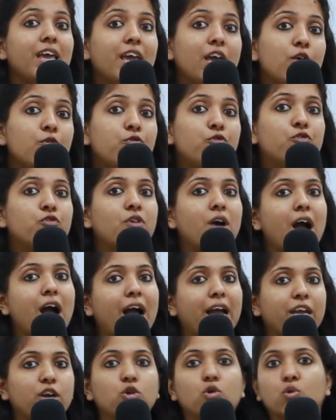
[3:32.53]
if
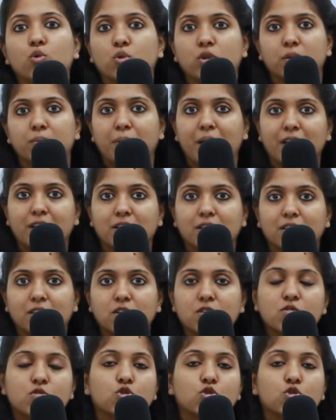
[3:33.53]
I go to the market.